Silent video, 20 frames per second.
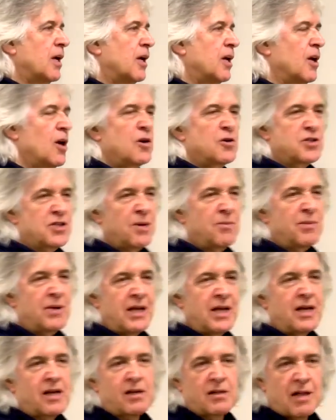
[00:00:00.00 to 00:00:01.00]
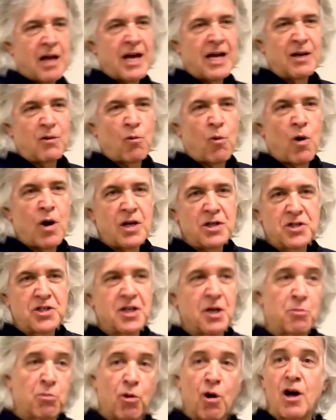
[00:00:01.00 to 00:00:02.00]
a client wants
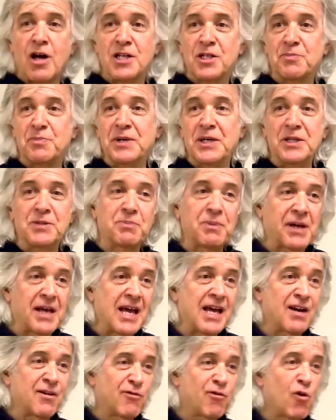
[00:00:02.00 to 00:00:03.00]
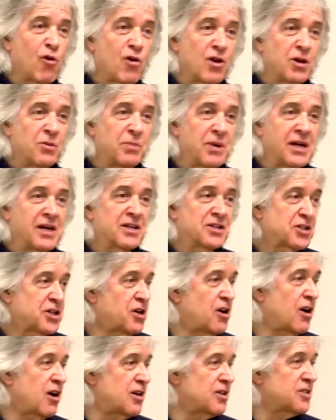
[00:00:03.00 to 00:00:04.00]
a bronze piece but can't afford it because it
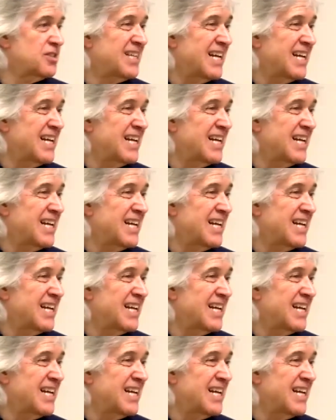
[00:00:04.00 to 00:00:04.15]
costs